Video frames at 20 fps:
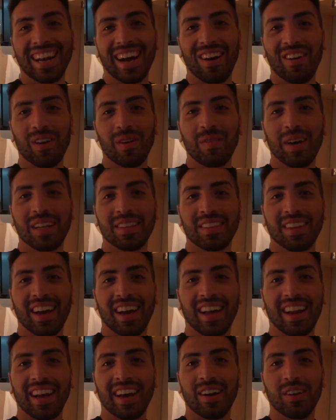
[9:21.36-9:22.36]
now we're about to
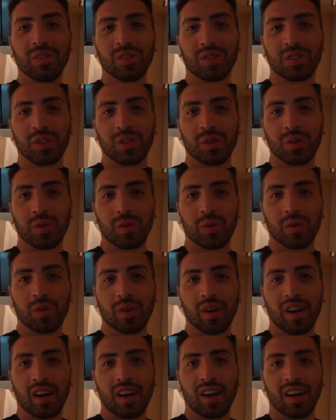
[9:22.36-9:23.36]
head out
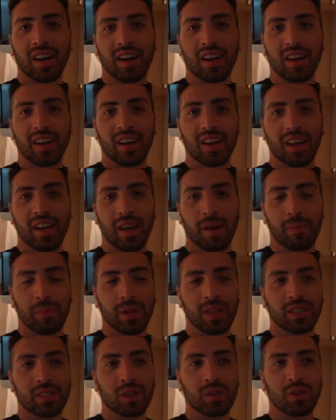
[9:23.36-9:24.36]
to uh, a
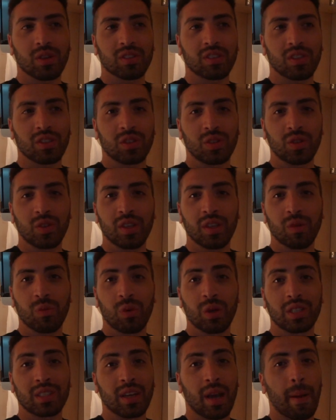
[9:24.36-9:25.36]
place across the street
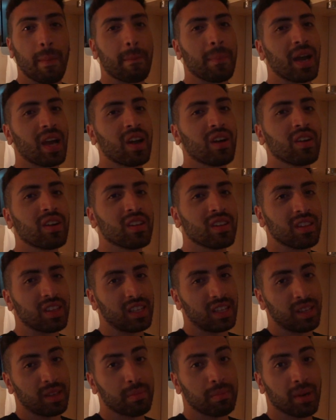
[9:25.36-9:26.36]
which
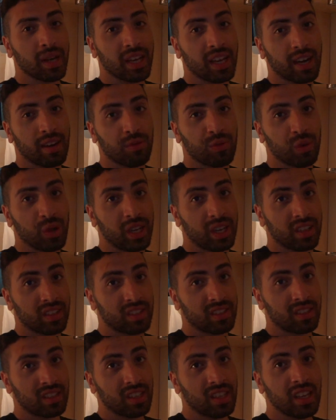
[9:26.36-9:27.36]
apparently might have
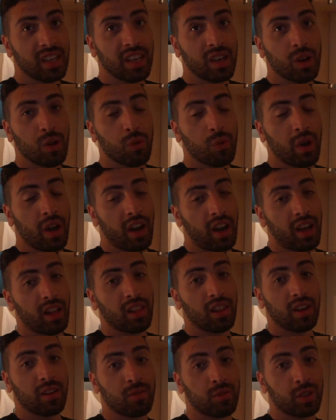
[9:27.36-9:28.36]
wings. And I
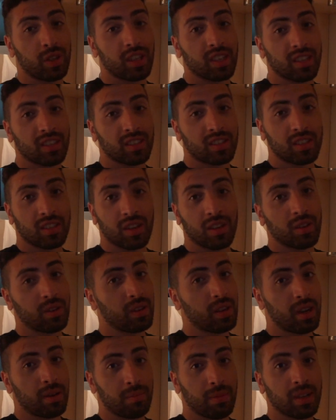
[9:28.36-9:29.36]
love wings,
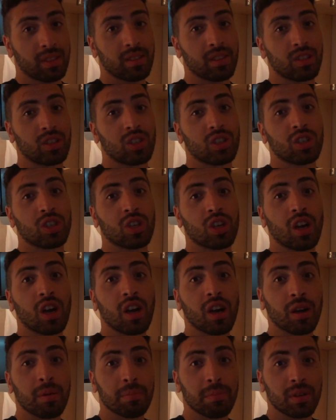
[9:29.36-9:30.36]
so I'm about to
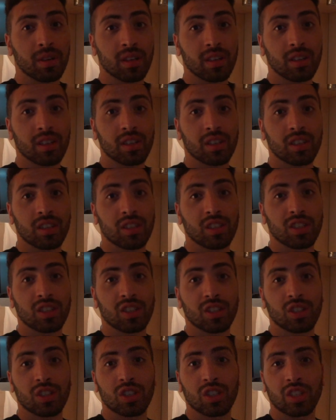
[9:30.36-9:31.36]
chub
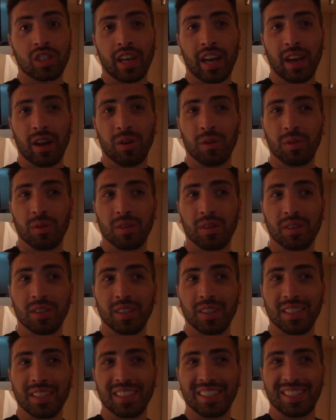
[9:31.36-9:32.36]
chow
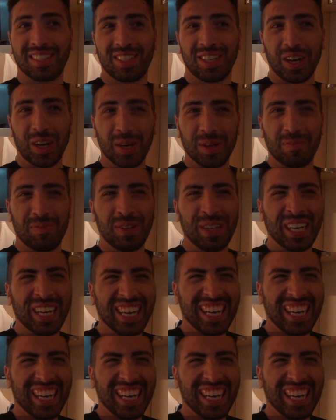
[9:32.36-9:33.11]
chub